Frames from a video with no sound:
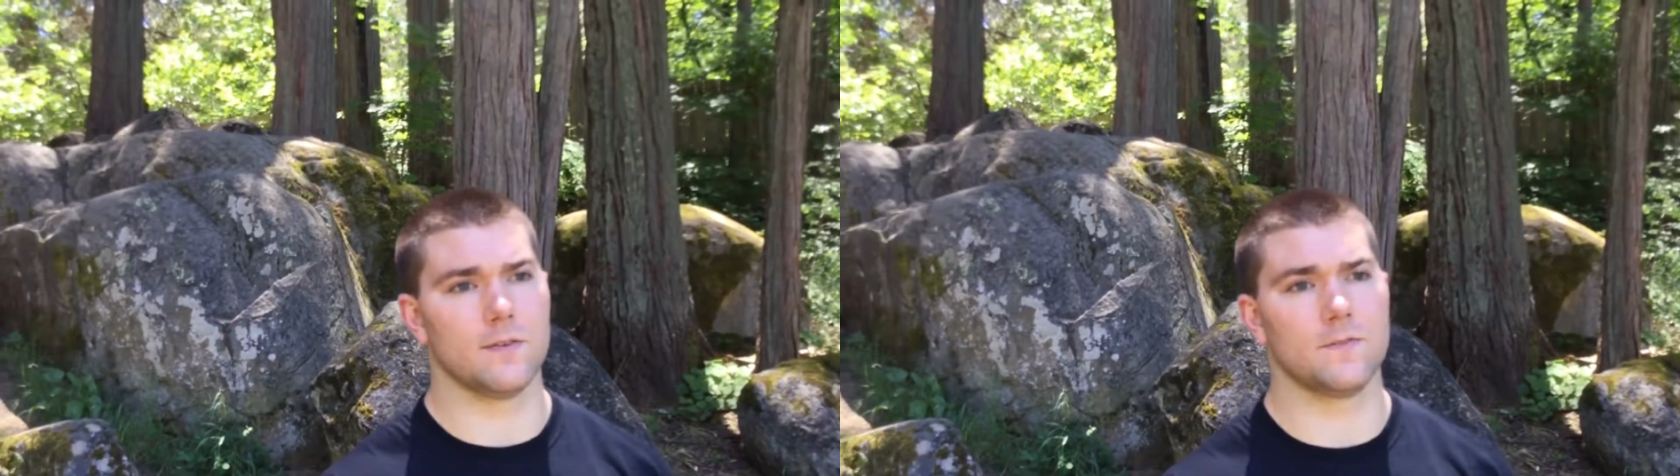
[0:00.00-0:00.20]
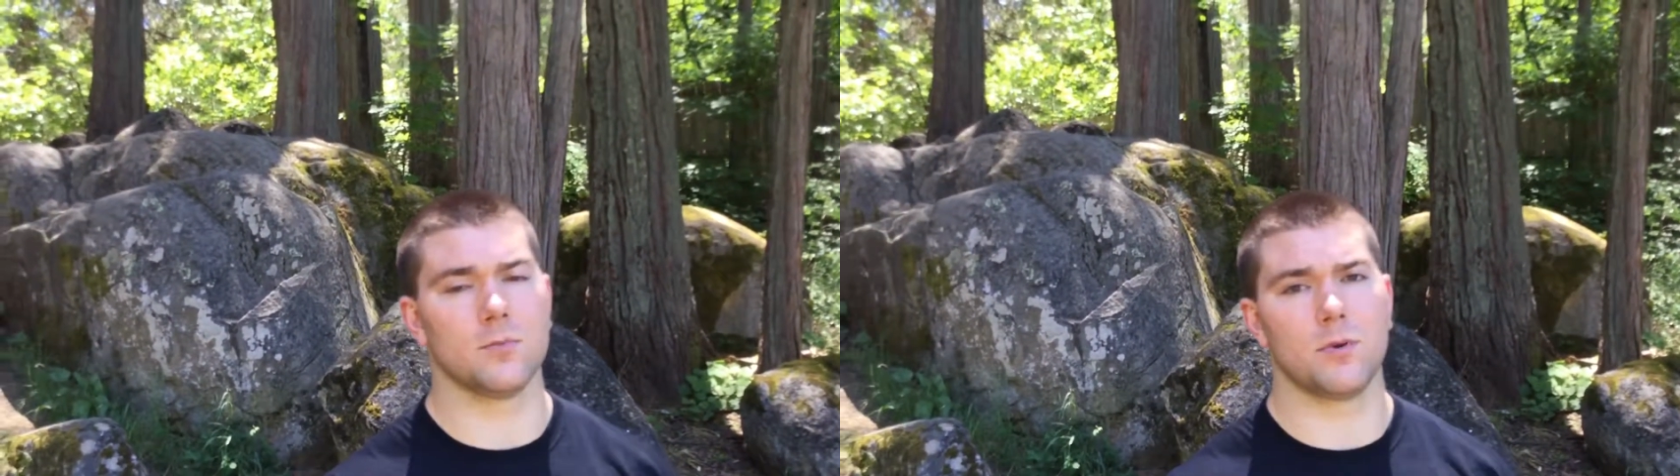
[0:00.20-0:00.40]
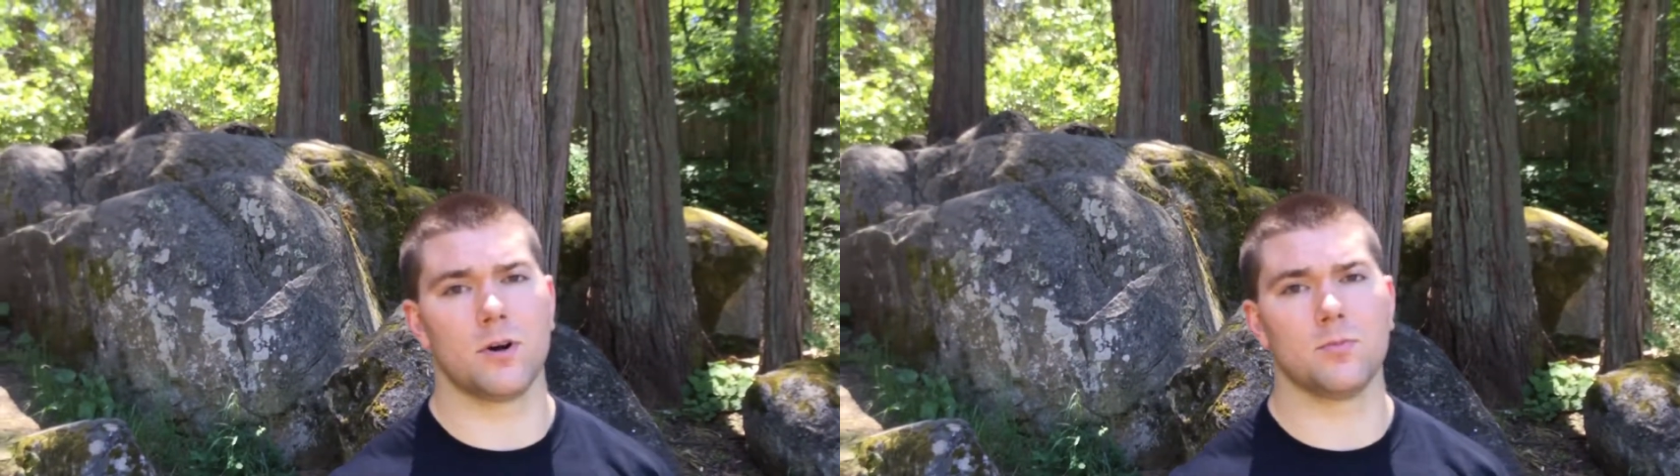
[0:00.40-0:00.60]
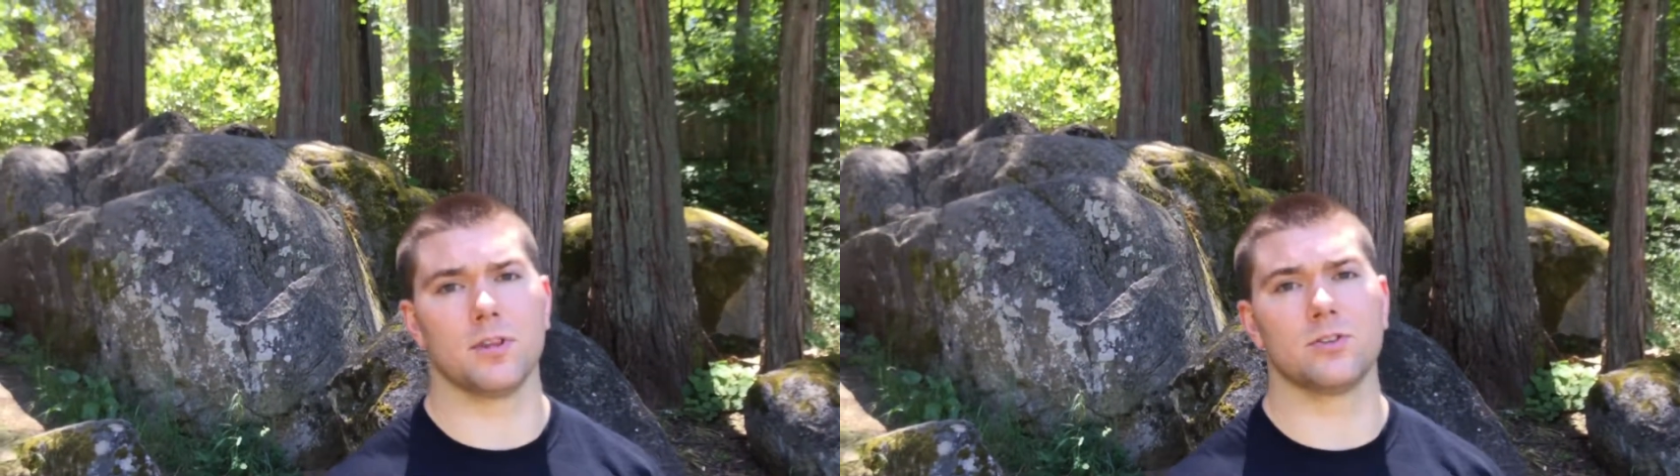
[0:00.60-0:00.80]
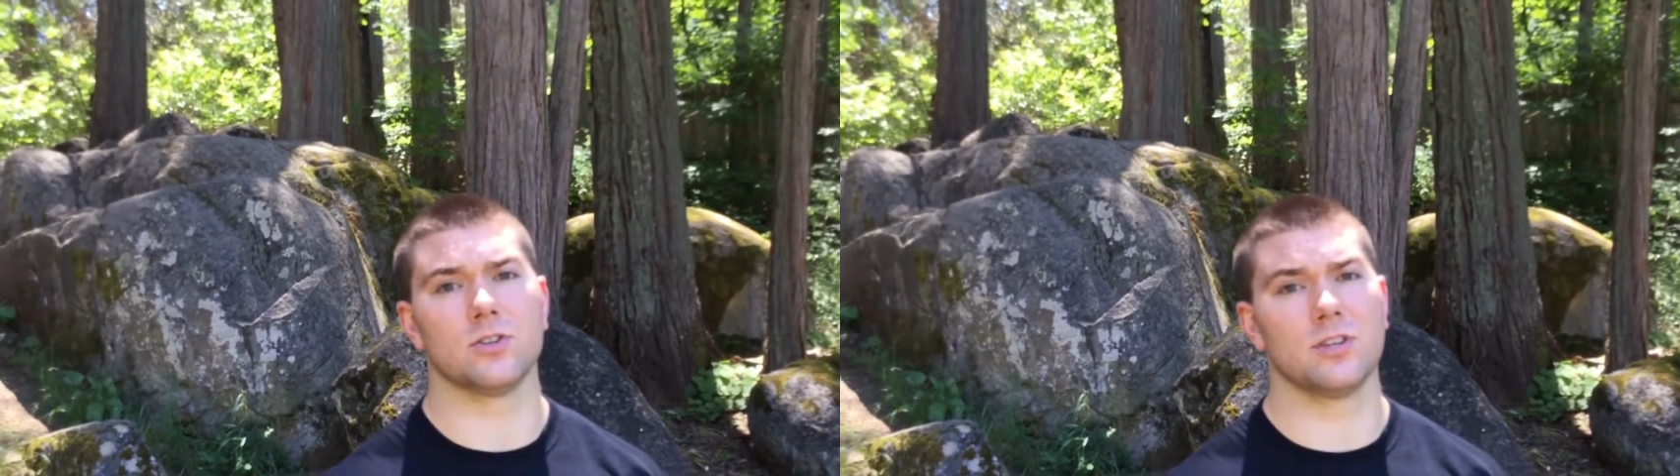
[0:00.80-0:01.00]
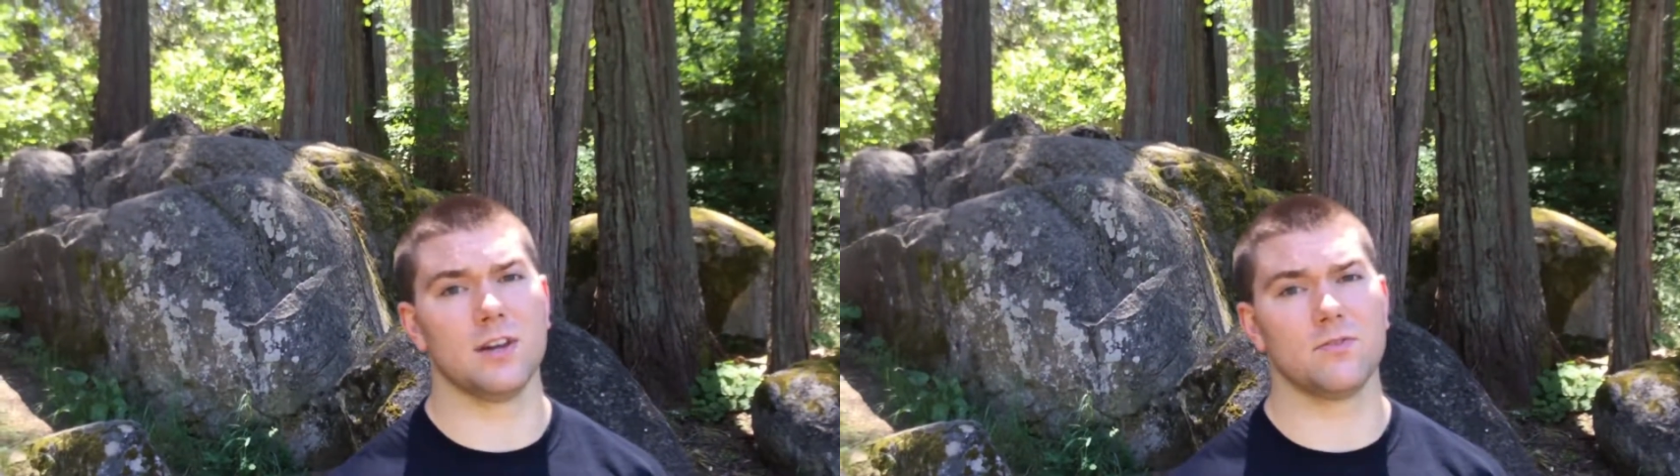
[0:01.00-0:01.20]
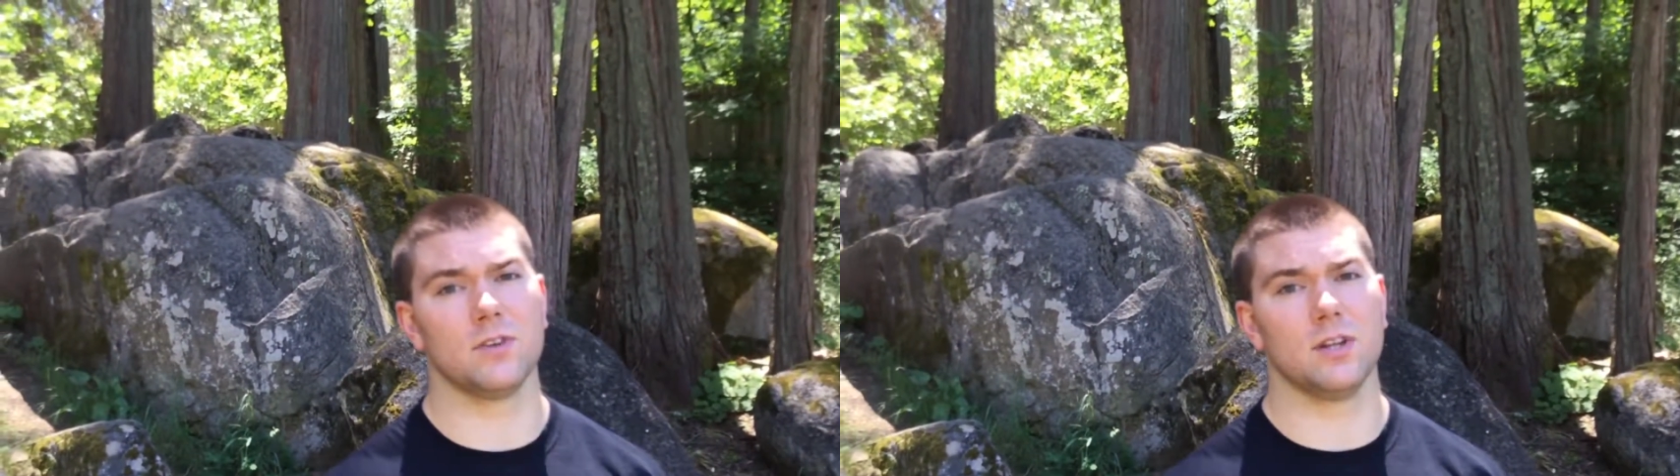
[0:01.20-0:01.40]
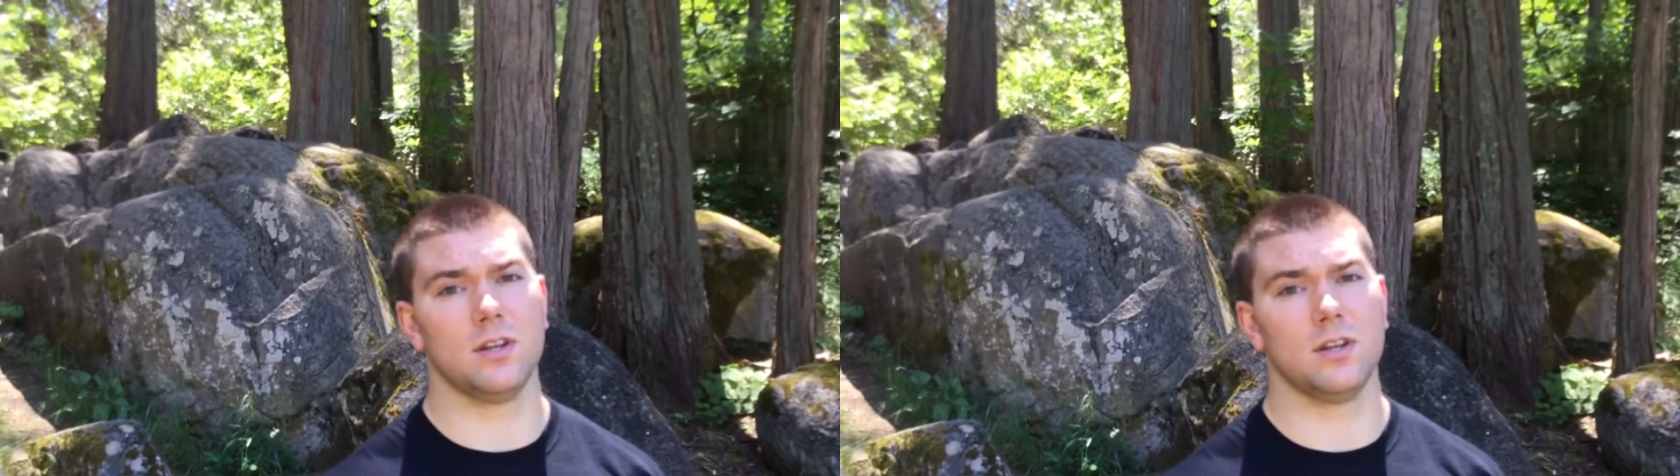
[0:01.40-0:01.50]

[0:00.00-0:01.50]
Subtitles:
football, but they should definitely